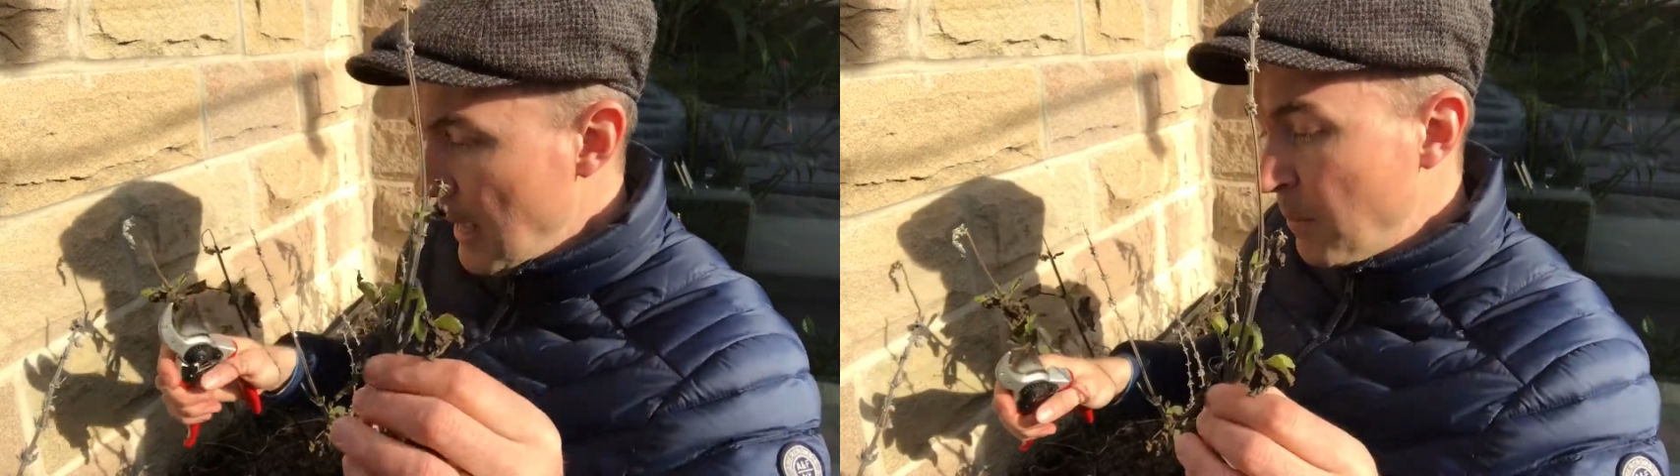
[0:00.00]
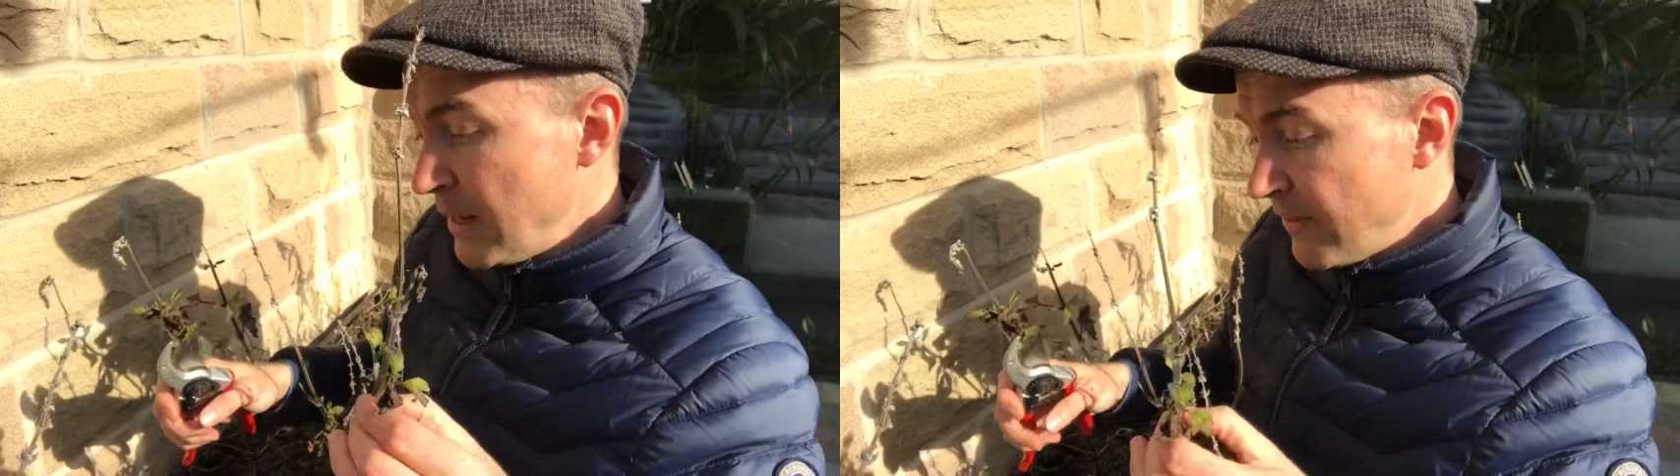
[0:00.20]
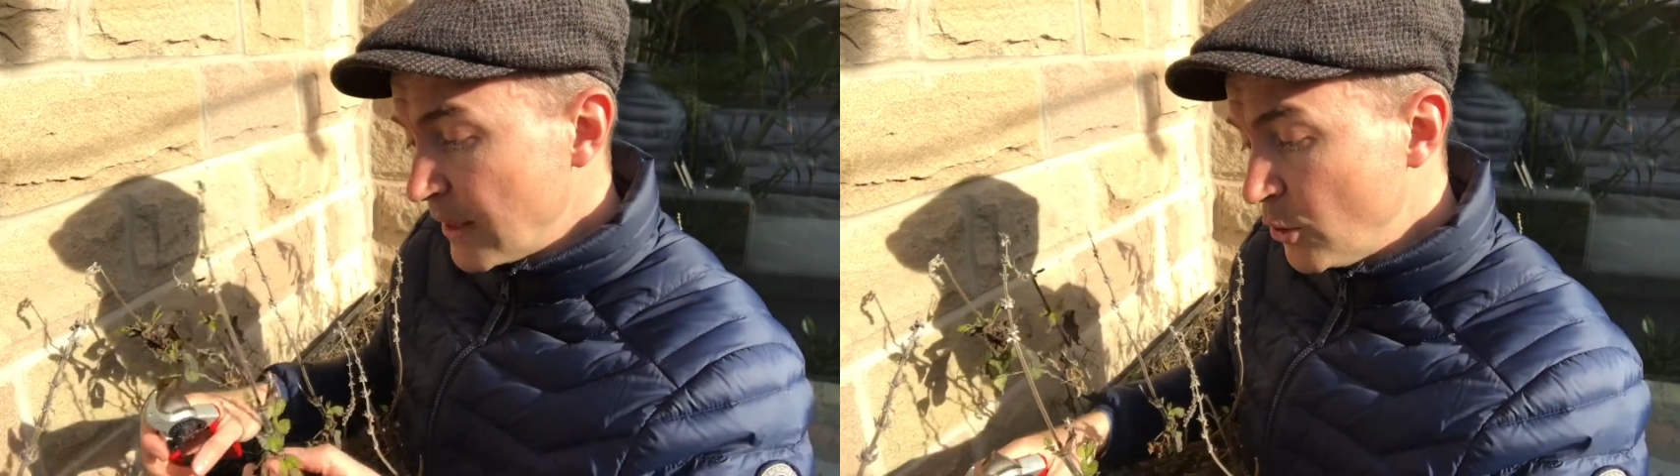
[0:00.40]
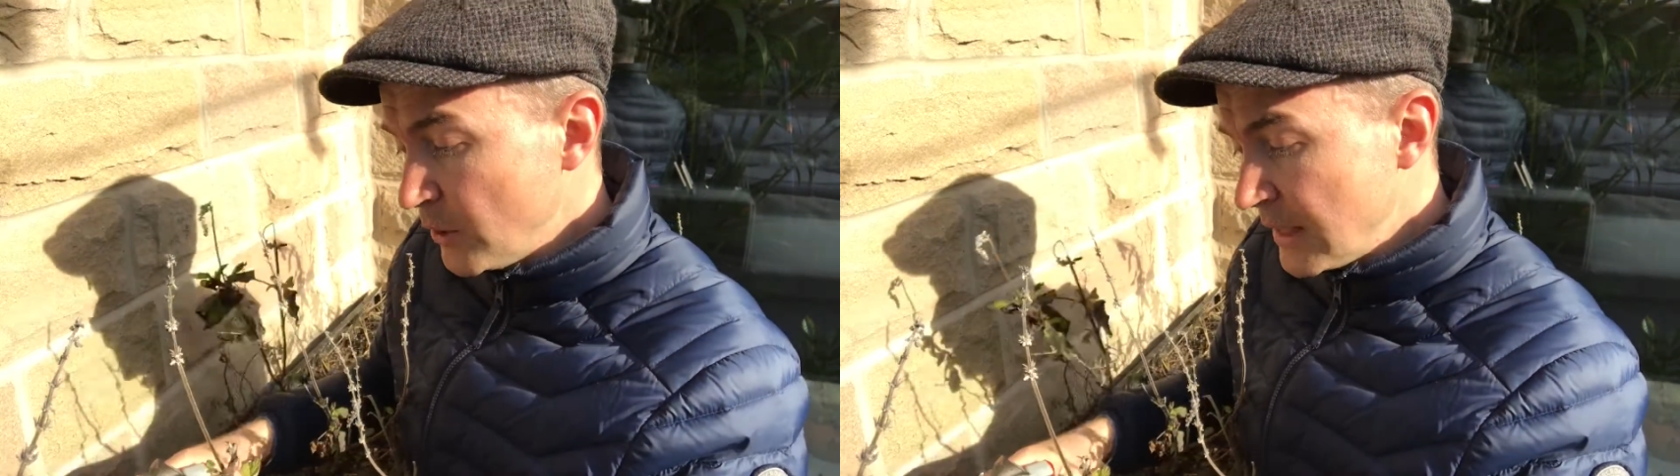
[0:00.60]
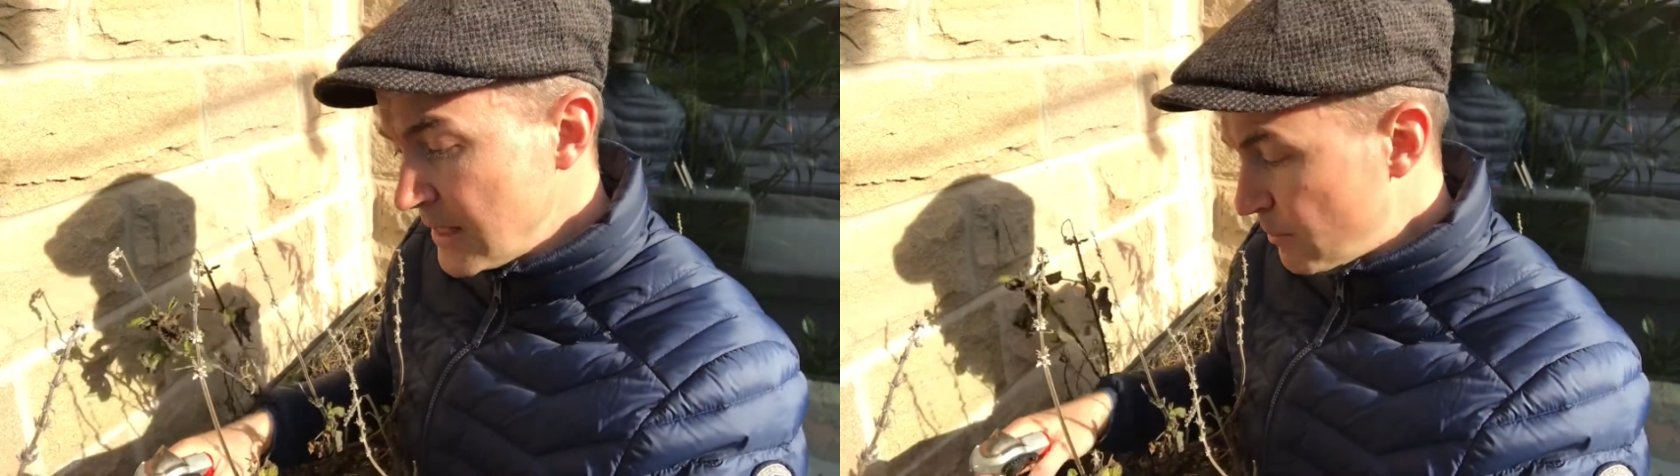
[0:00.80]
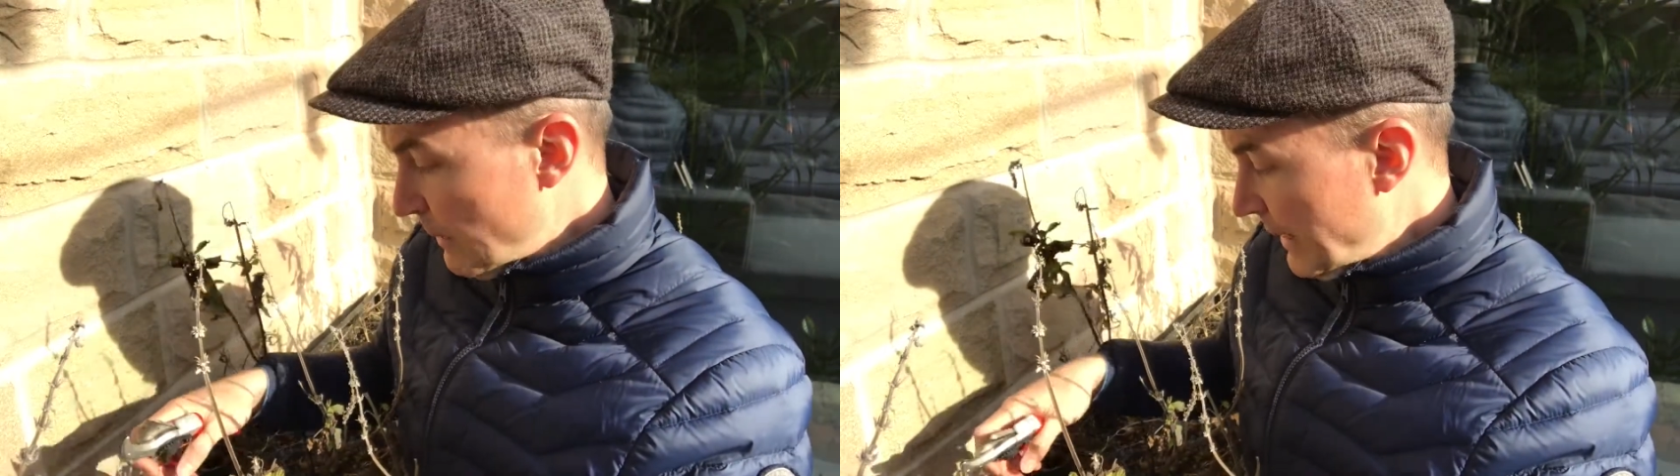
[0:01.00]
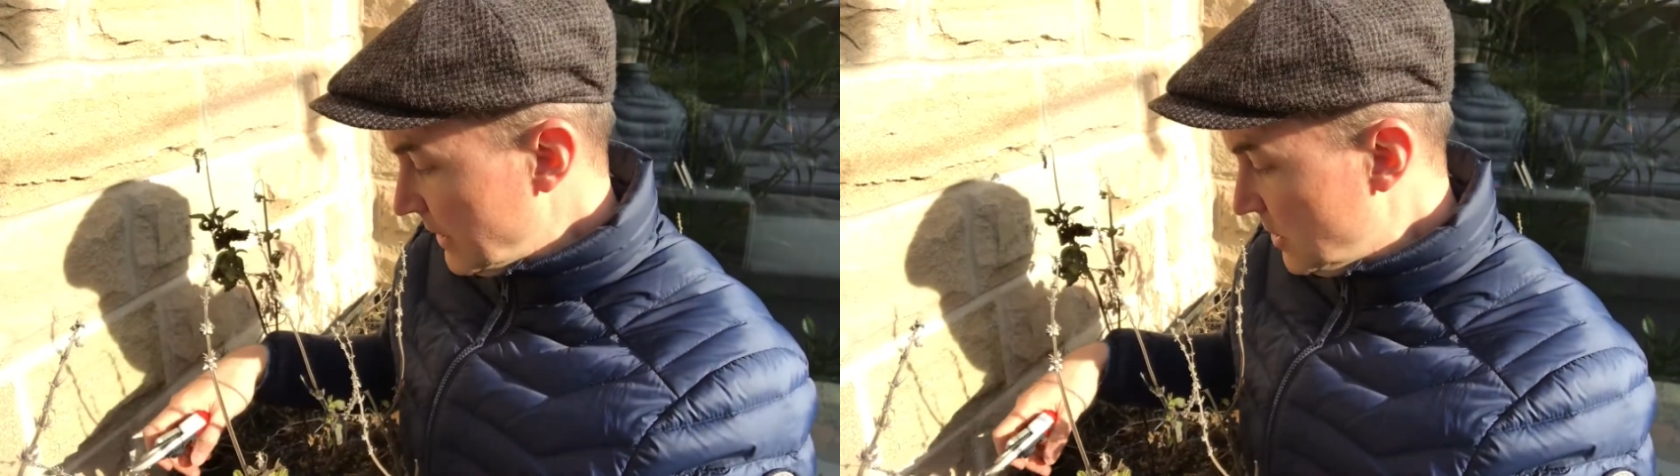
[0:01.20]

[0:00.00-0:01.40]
But if I cut these back